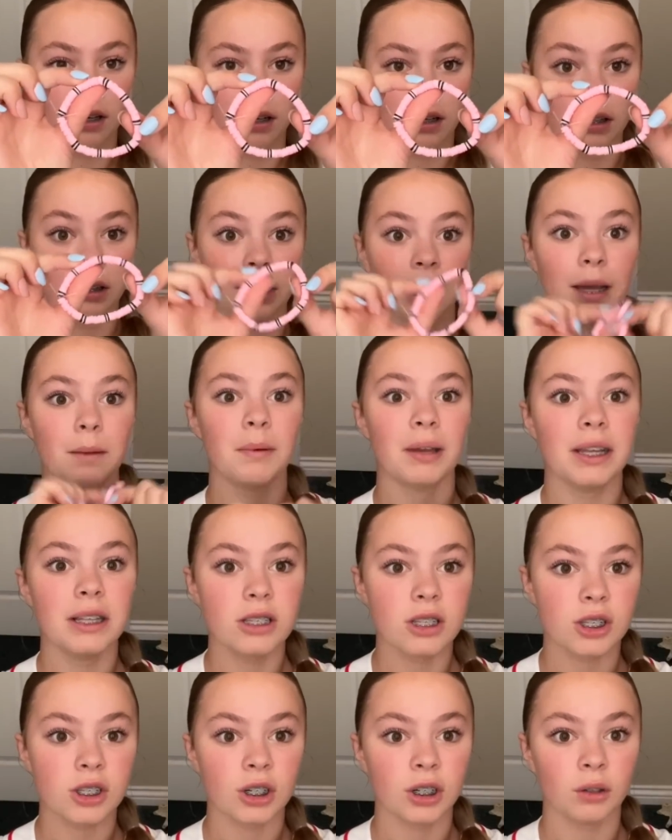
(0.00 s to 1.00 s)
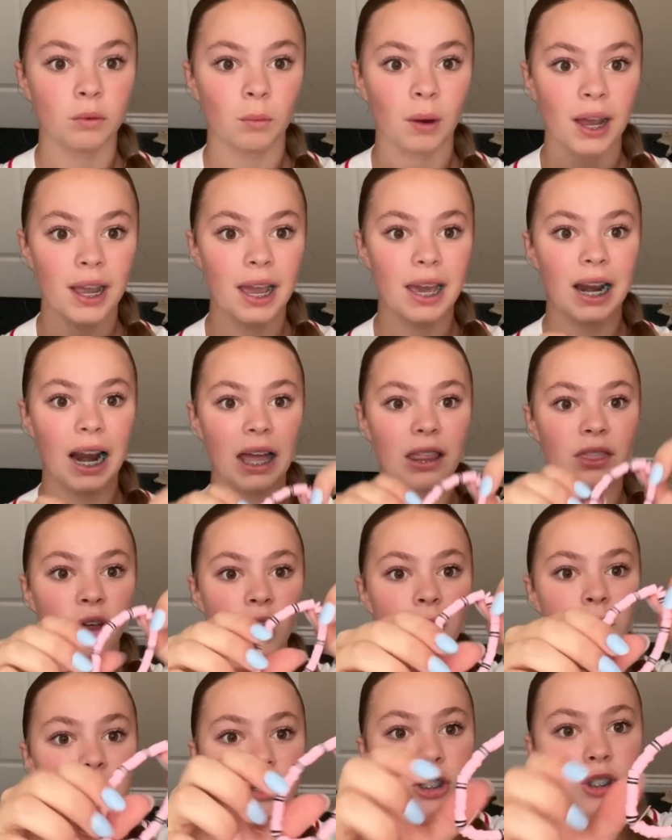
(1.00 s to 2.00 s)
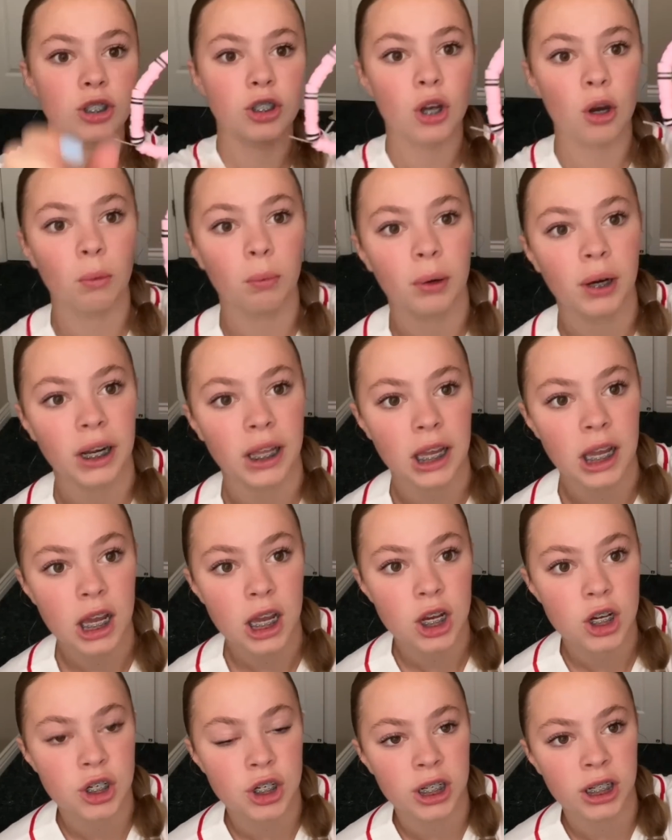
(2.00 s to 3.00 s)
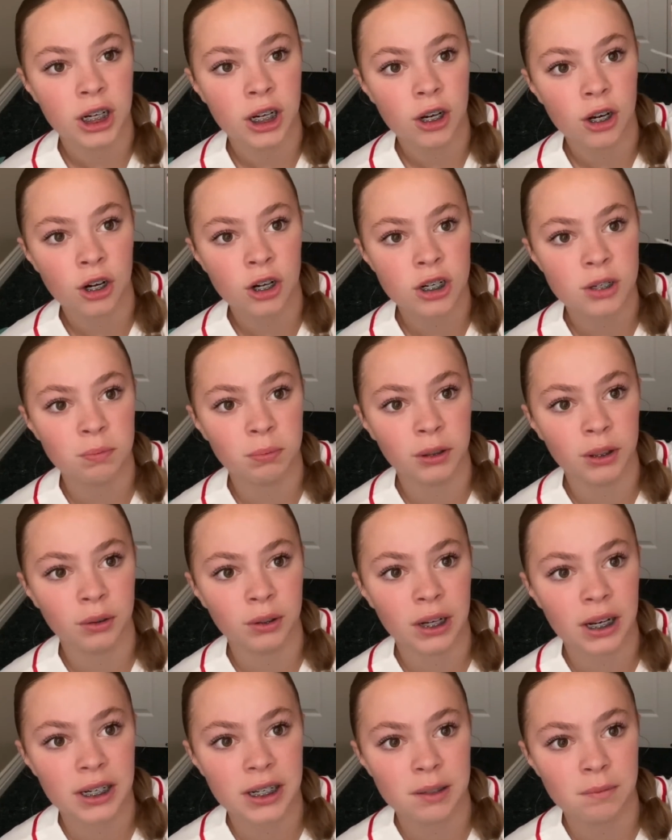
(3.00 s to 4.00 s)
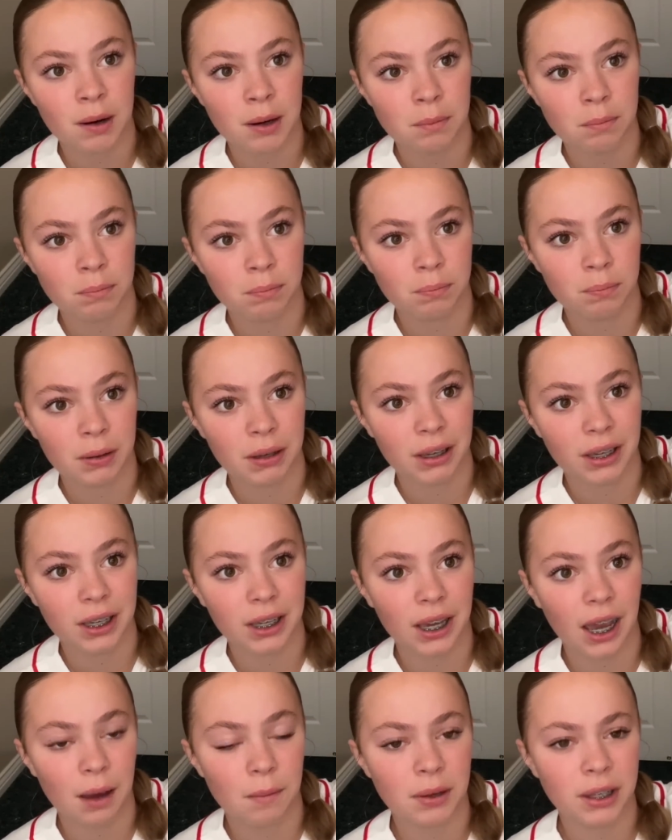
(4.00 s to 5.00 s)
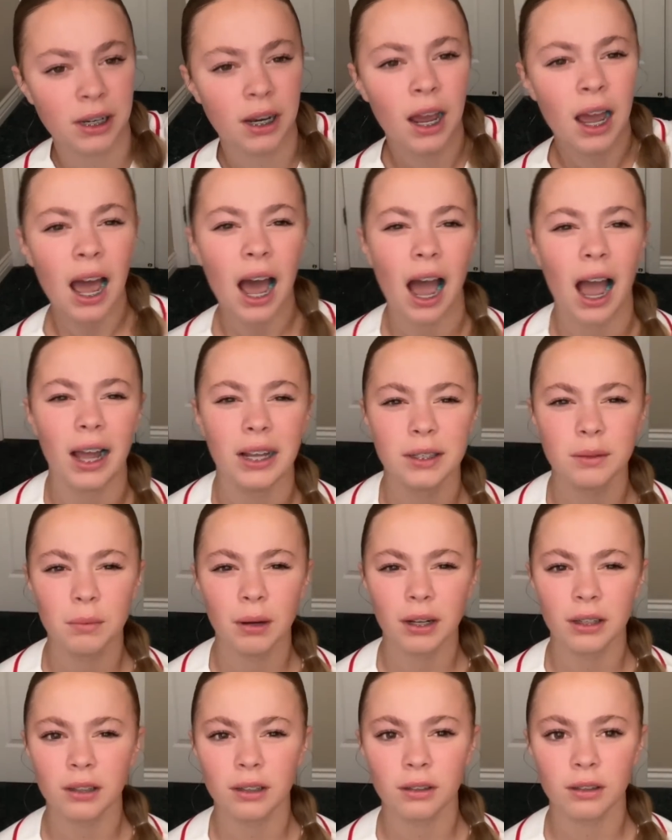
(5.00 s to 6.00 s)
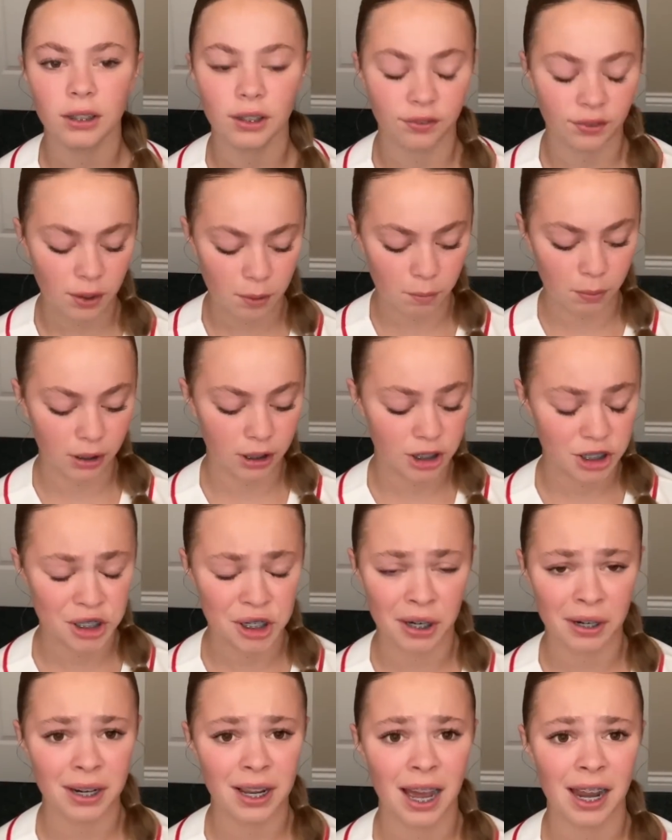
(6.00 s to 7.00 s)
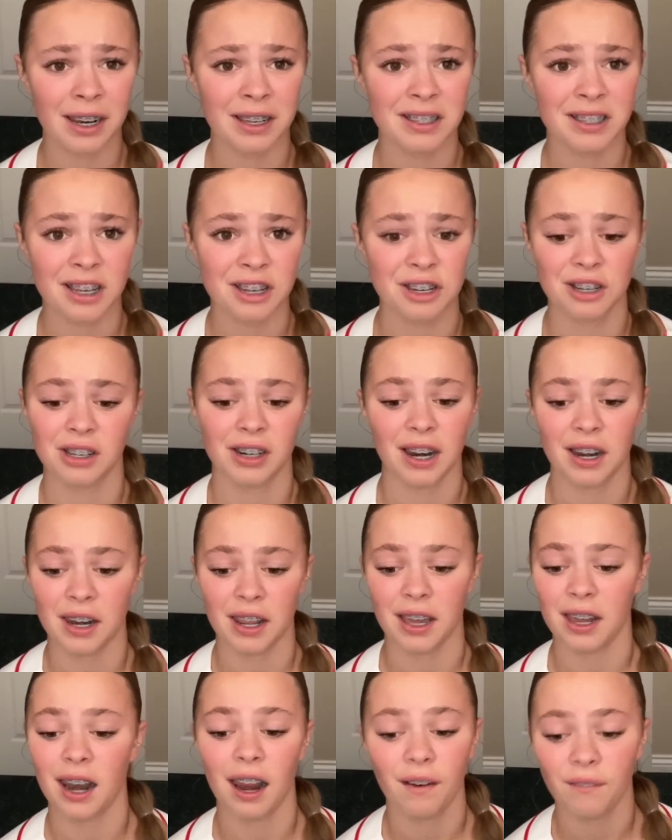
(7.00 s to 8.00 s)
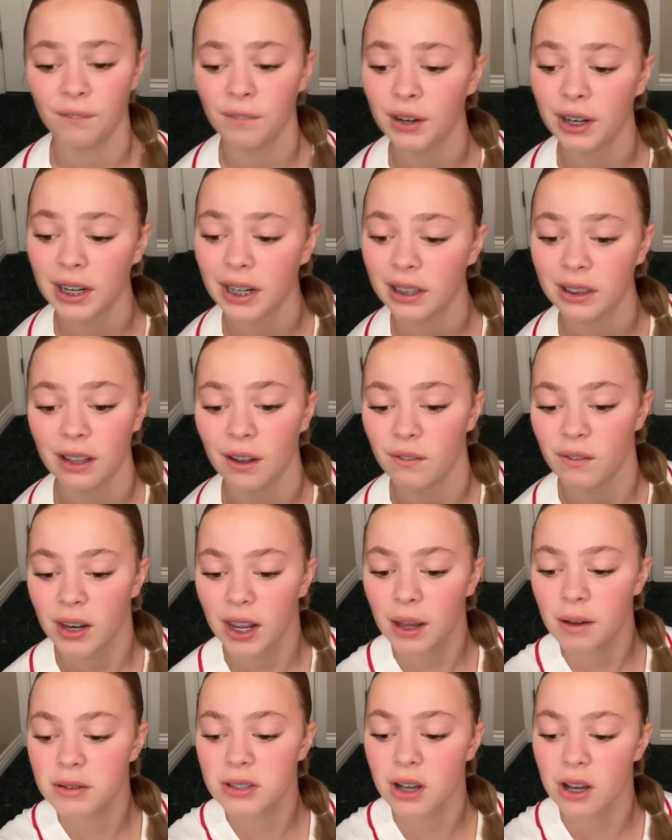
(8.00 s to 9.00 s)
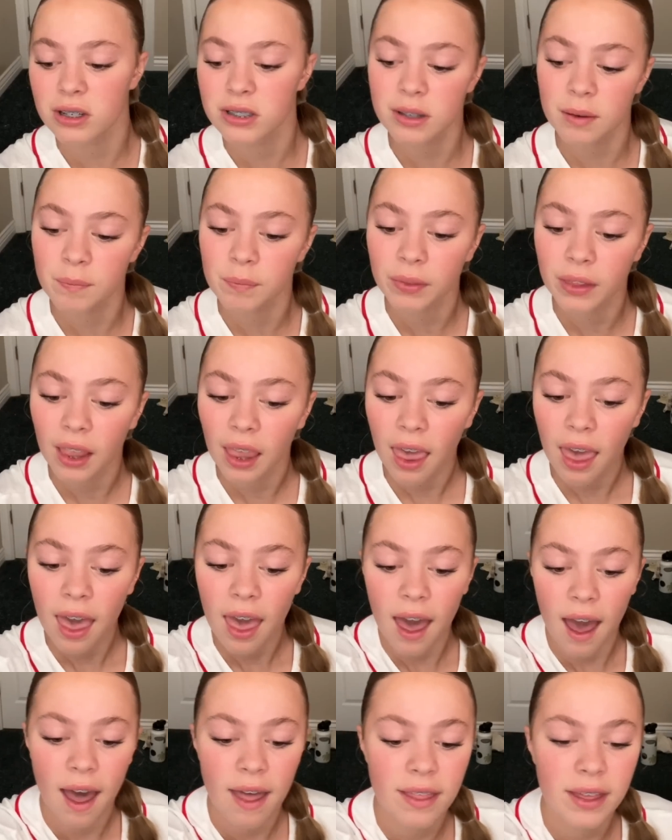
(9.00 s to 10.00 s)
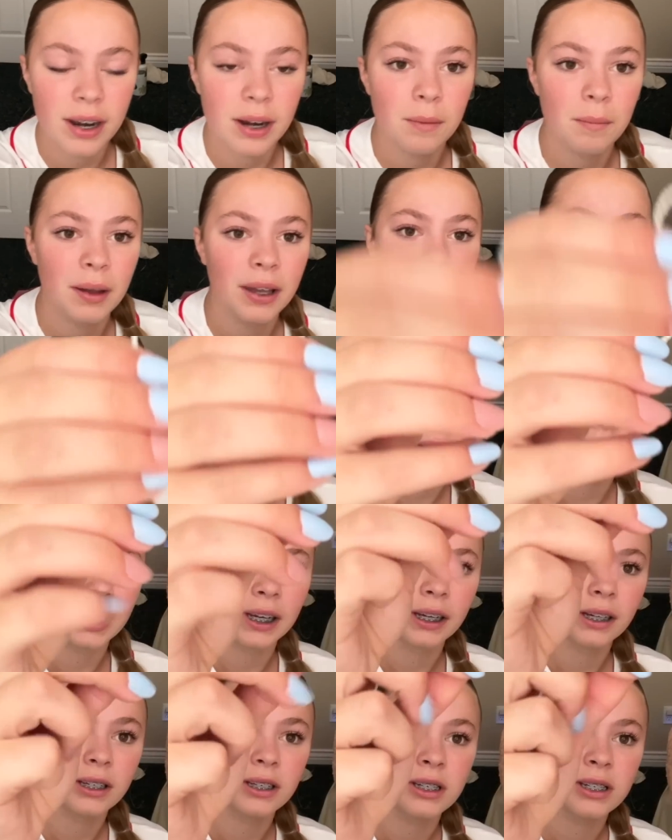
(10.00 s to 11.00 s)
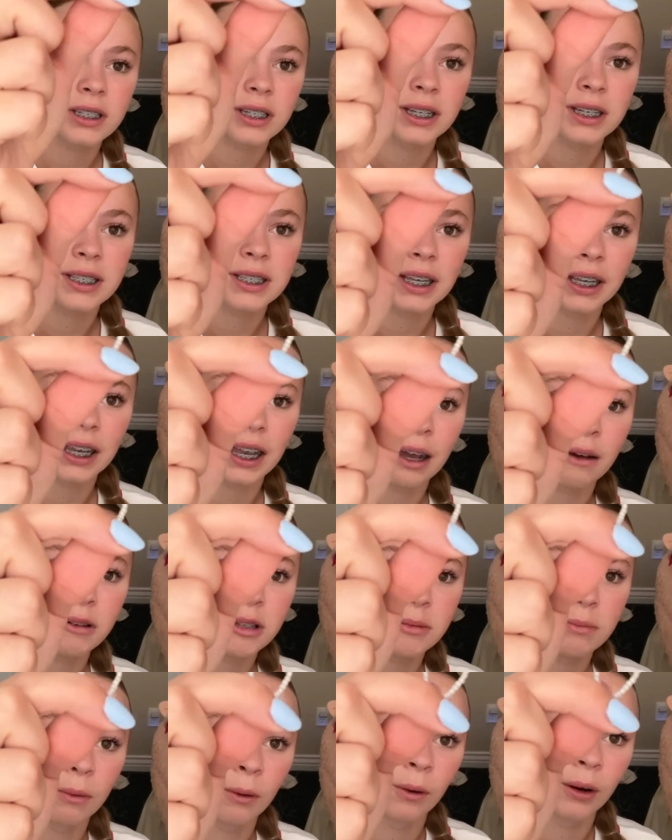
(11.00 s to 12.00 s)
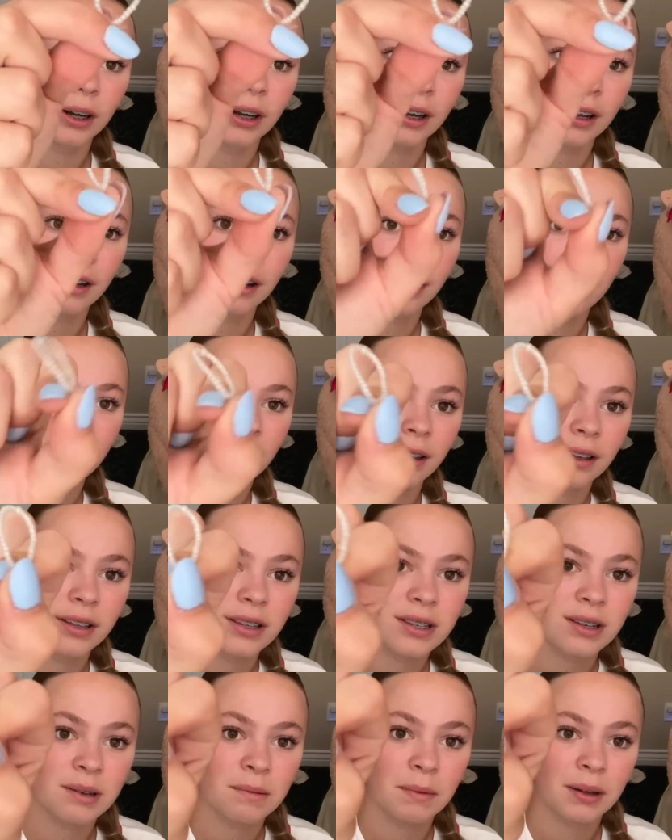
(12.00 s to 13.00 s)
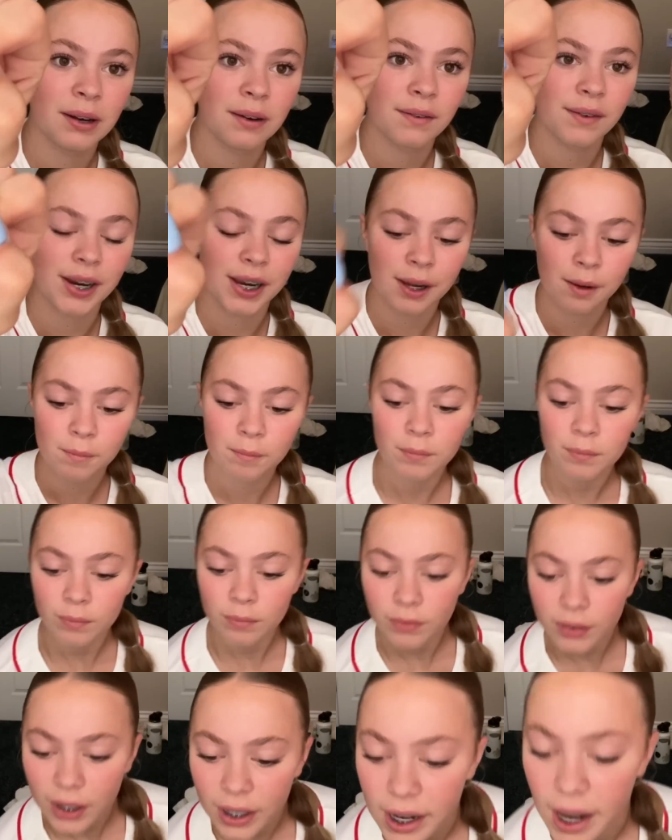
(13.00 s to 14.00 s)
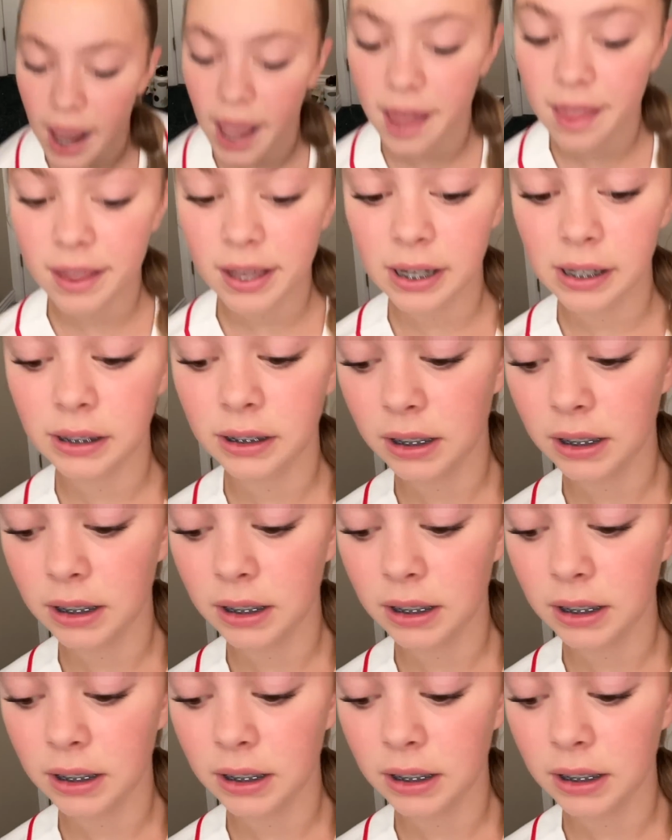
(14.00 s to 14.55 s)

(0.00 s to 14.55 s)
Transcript: clay beads a certain way, and I thought it was so pretty. She did hers blue, and I did mine pink. I mean, I did mine a little different, but Sherry had such a good idea, and I freaking loved it. It was awesome. And then I made a ring just because like I was bored, so I made a ring. And